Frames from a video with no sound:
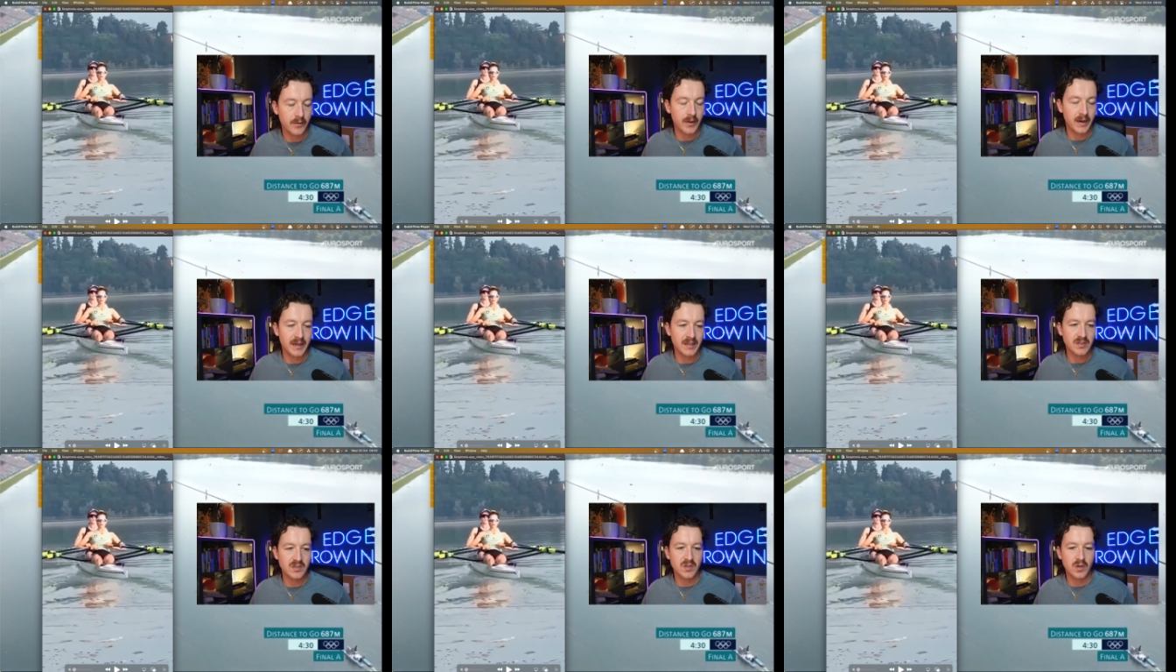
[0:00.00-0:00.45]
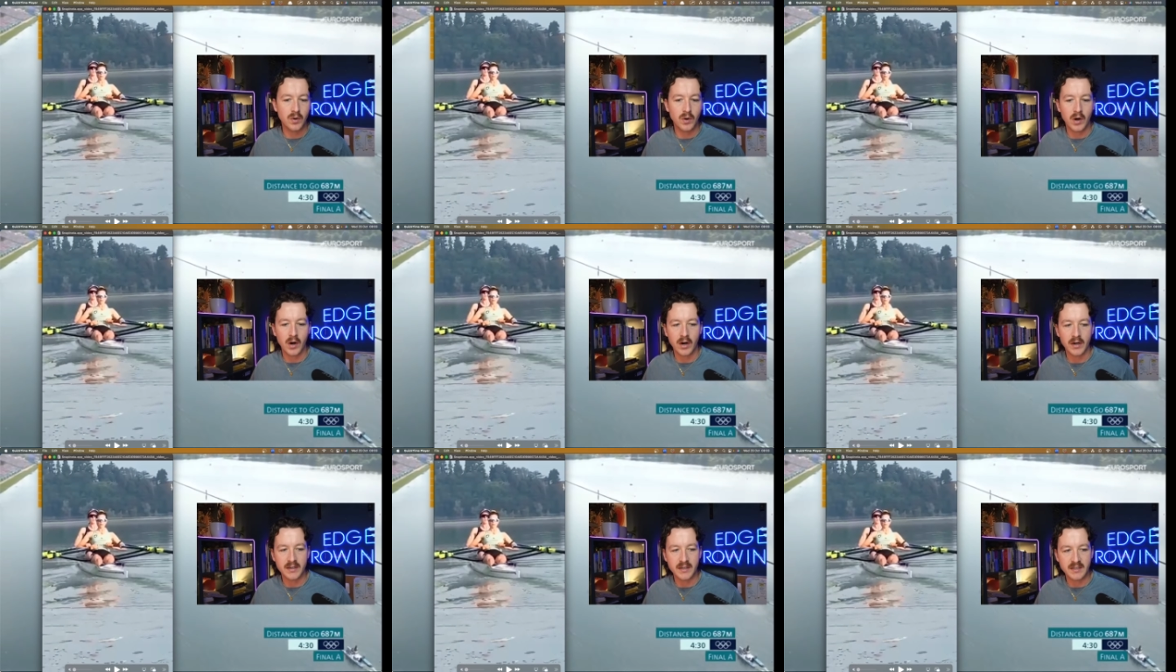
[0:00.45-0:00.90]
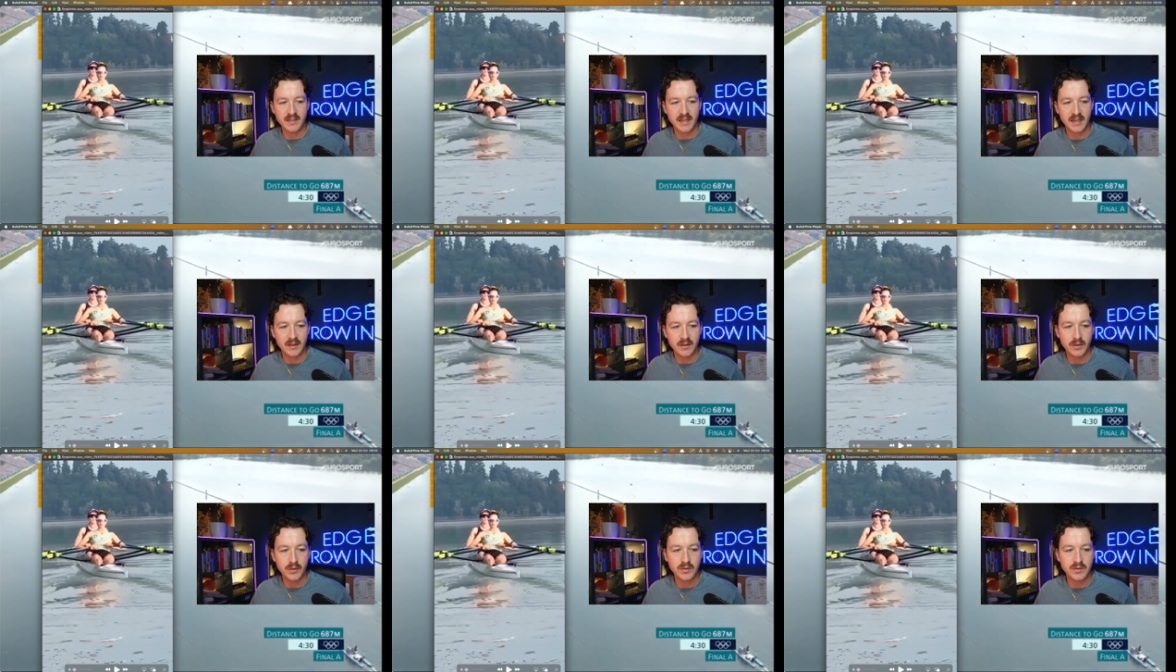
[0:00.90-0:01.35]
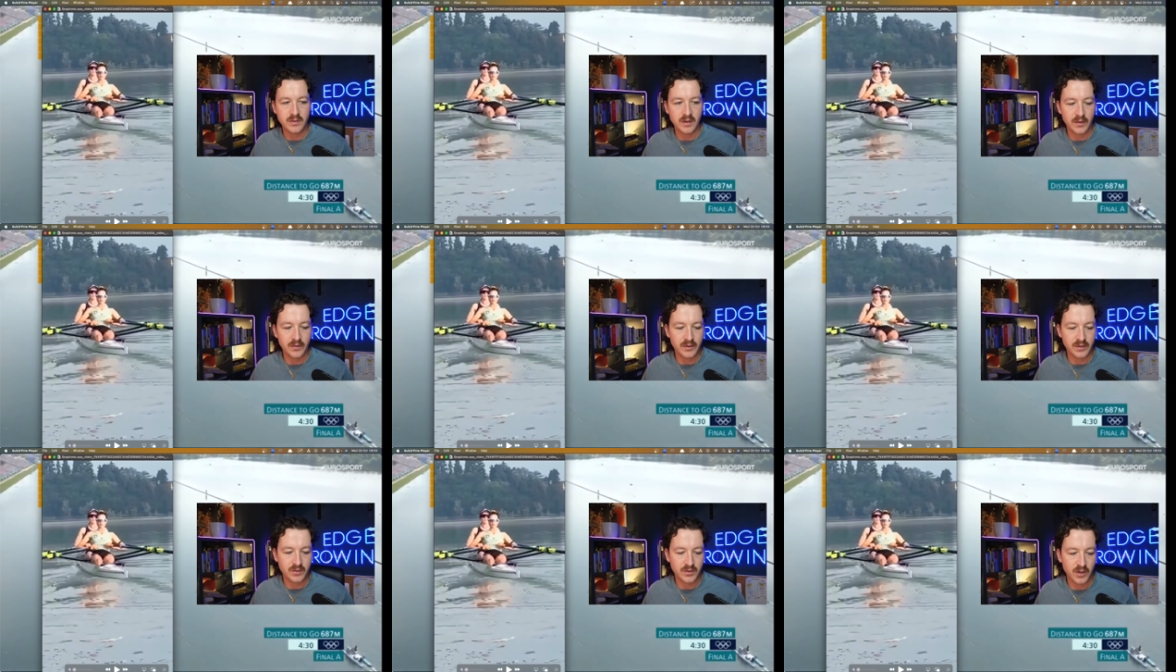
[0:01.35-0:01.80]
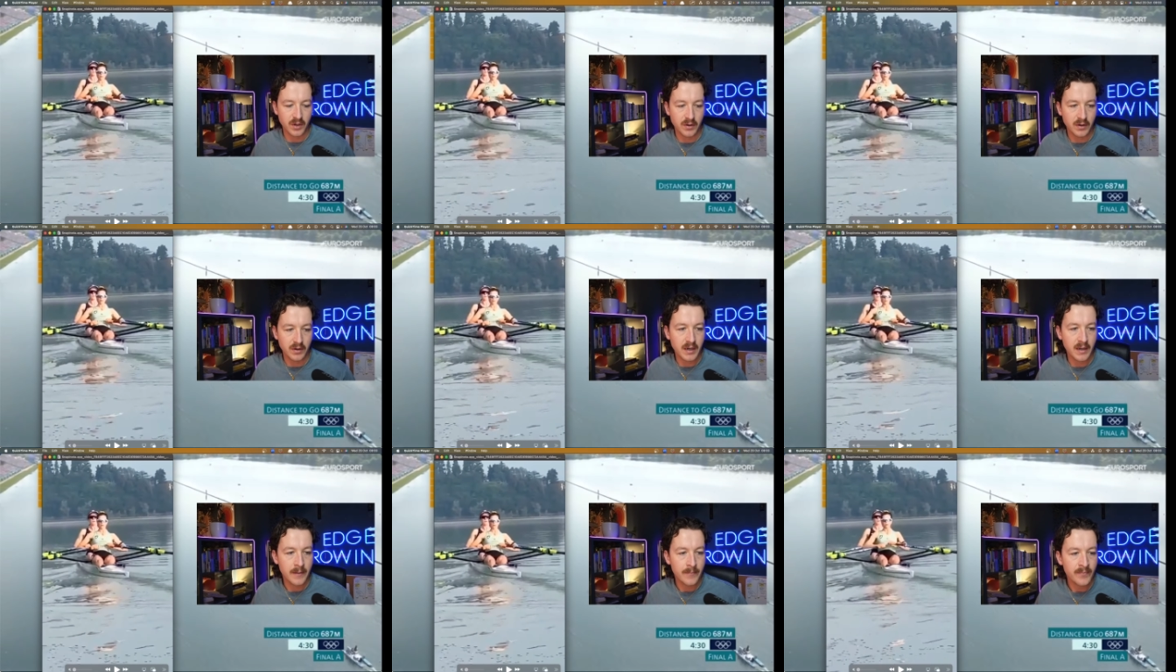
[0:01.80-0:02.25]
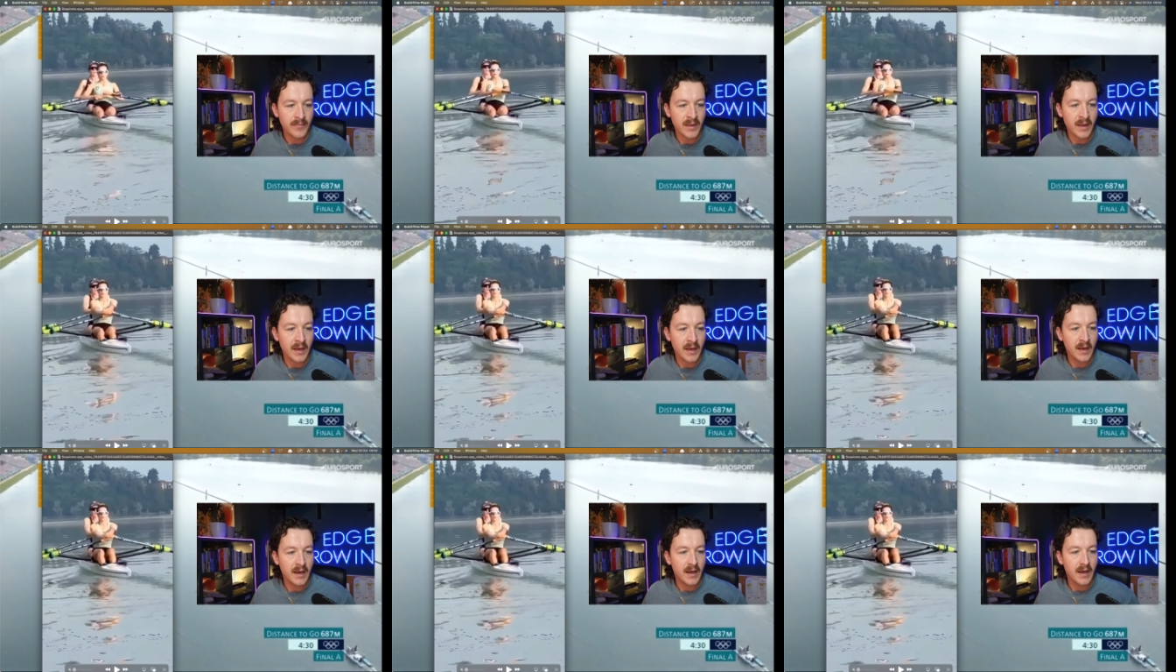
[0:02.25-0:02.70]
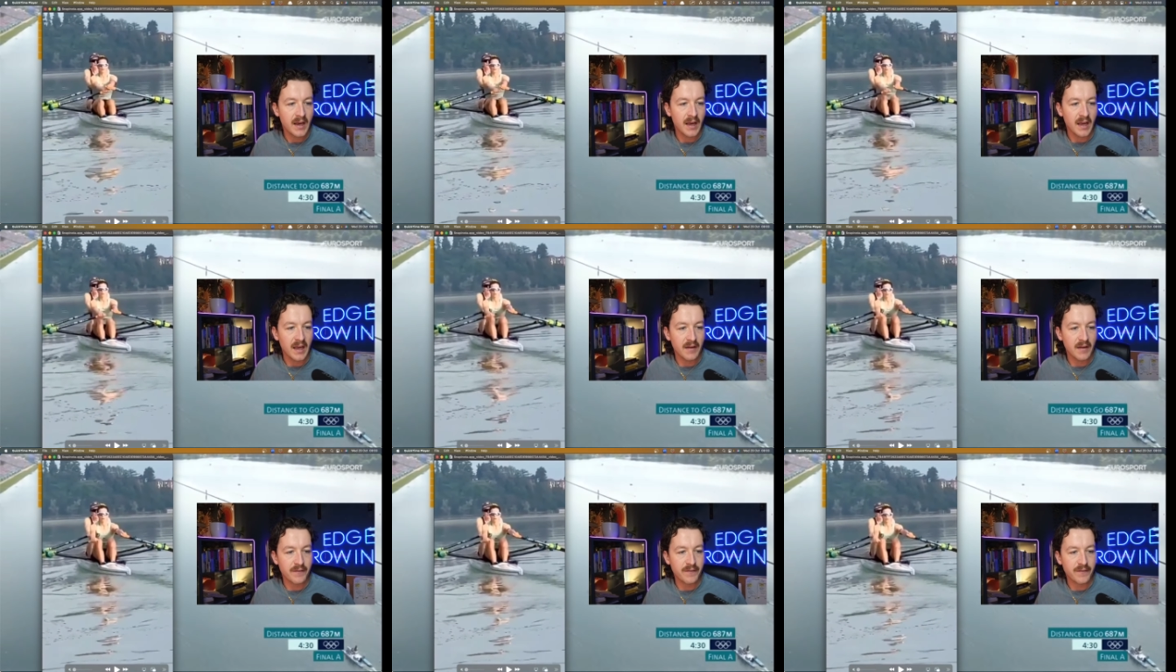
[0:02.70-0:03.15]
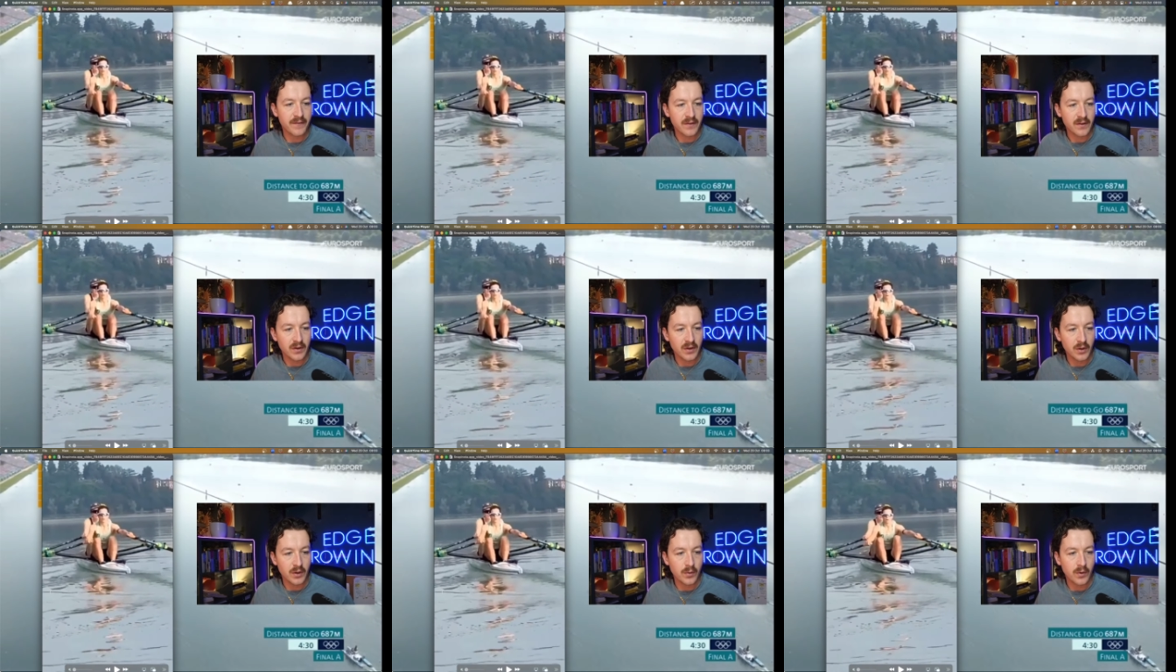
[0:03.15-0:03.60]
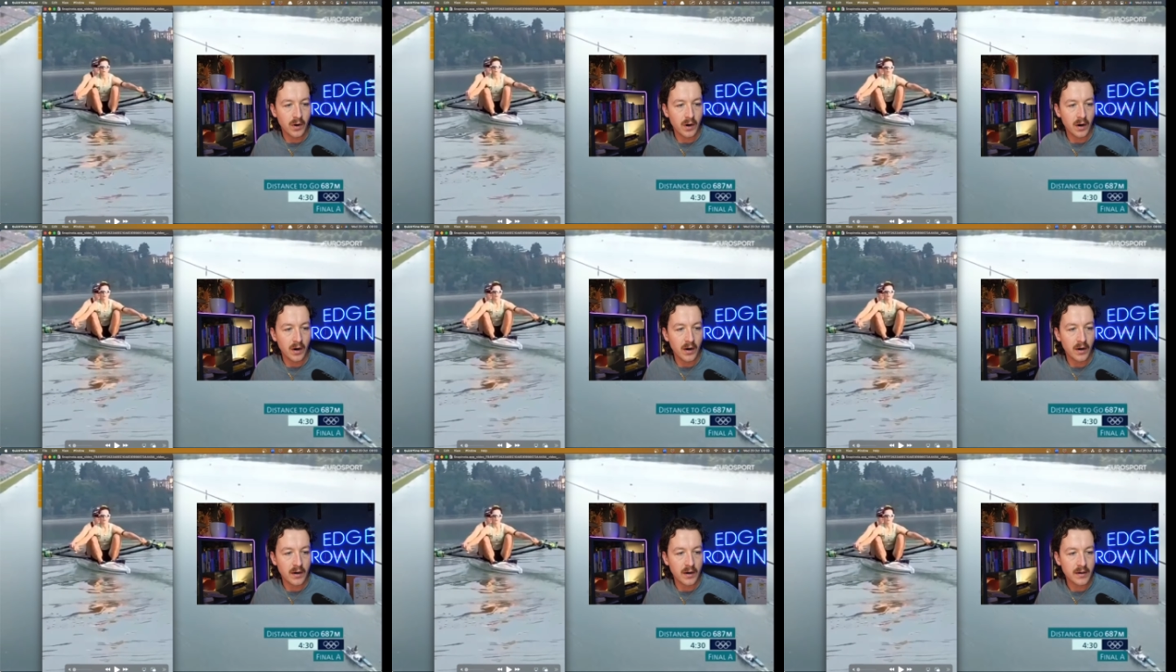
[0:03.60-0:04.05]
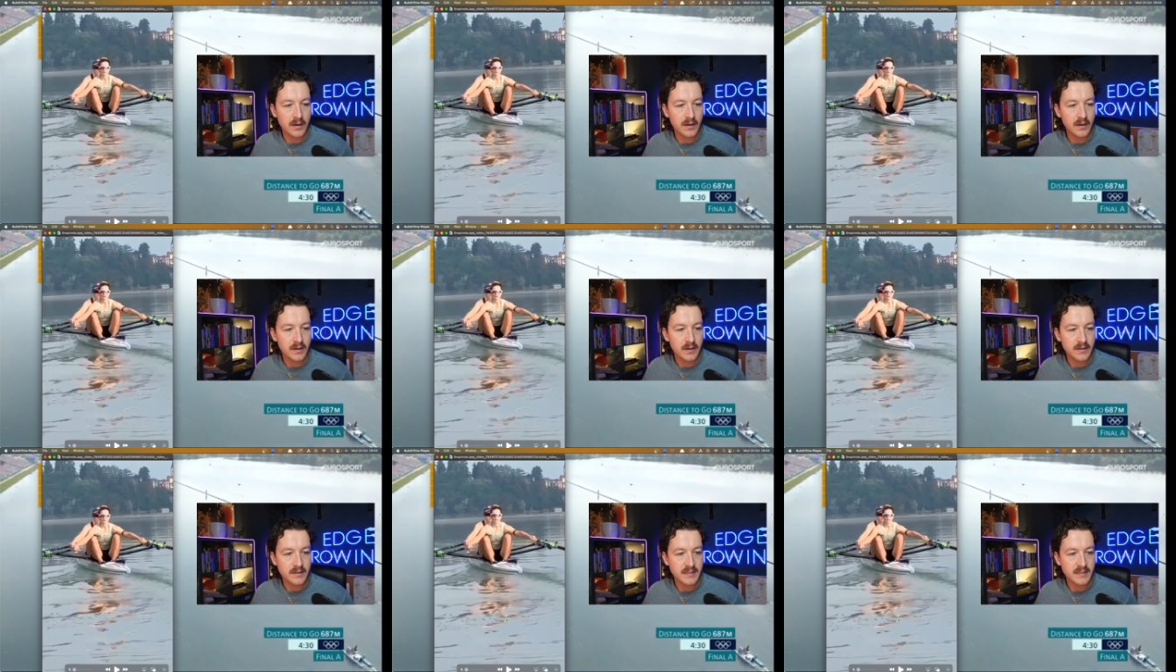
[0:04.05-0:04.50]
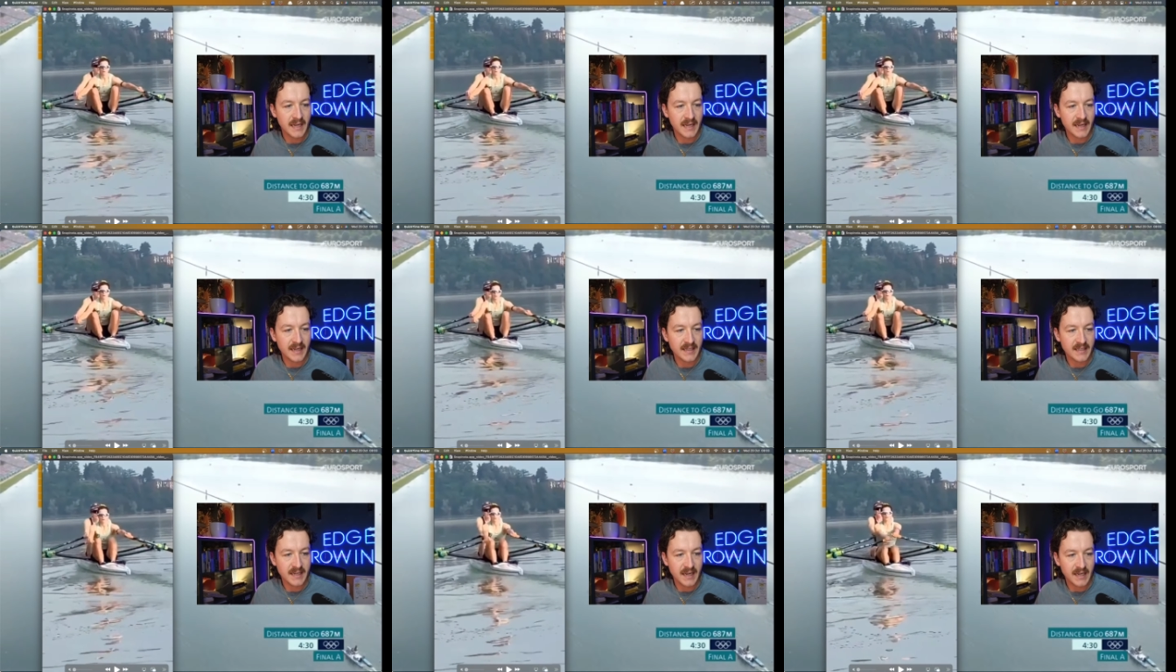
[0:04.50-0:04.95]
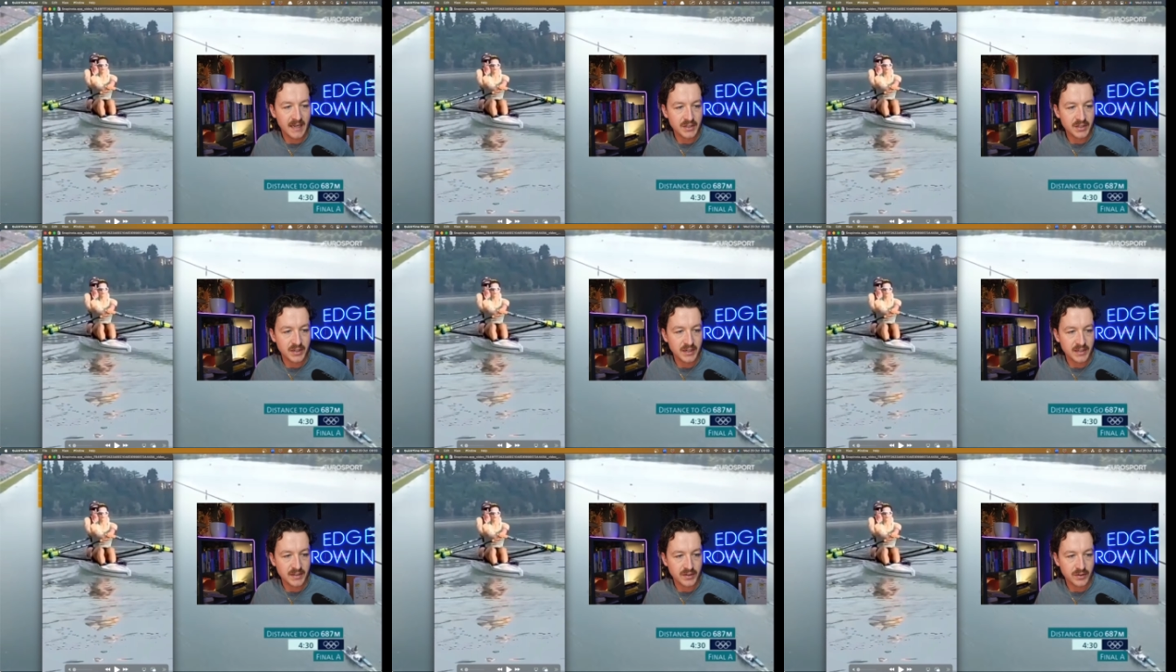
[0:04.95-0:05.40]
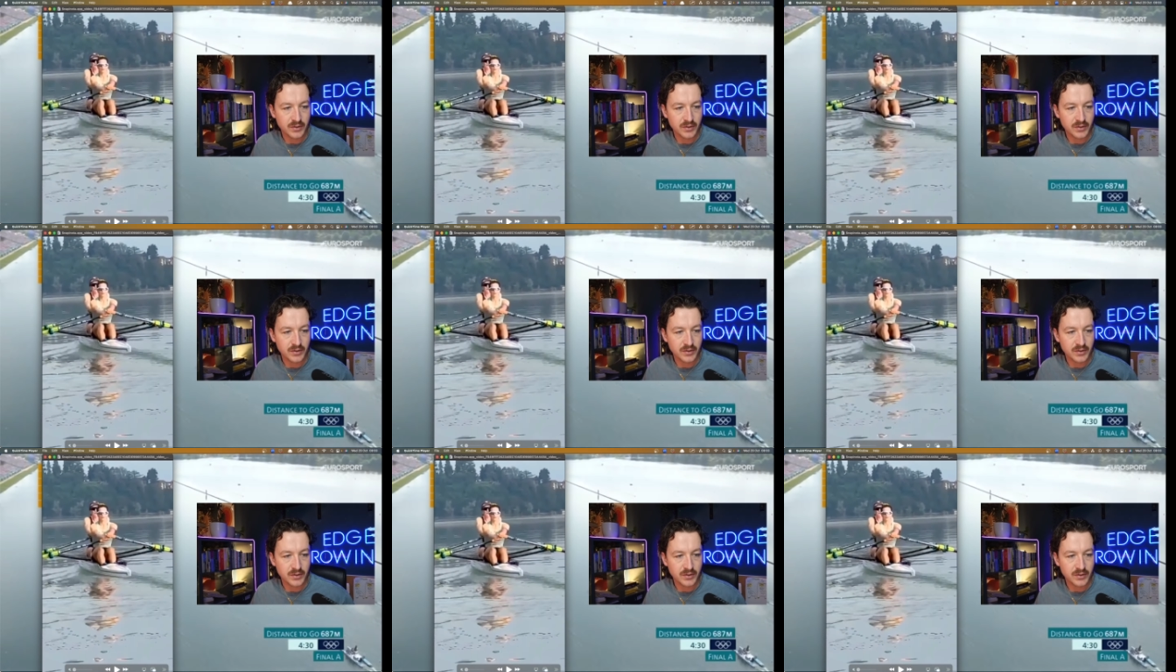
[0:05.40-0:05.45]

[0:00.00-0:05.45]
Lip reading: And it's so hard to stay loose throughout the stroke if you are taking tension as you